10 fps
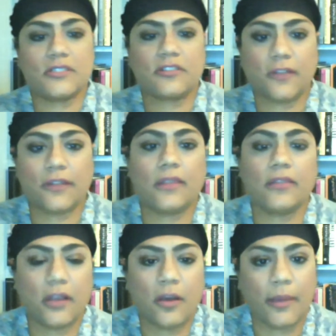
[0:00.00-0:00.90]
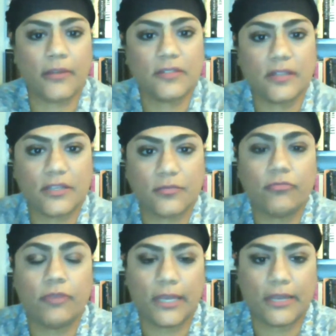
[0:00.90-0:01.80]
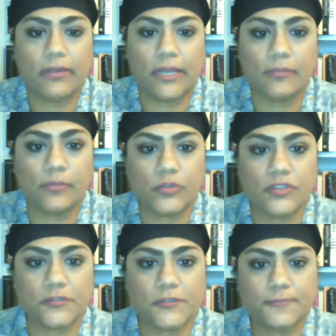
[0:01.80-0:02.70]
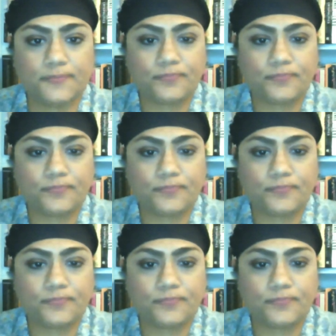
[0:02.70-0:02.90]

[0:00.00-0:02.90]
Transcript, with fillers: and stuff like that that come out of that are really, really important.